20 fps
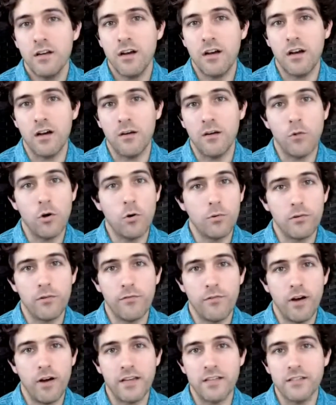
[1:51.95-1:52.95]
uh, mobile
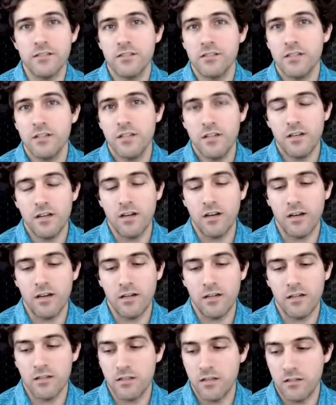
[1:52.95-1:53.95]
device,
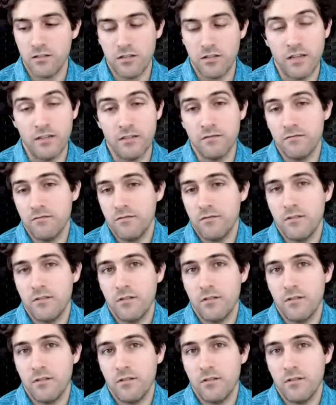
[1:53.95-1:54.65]
uh, and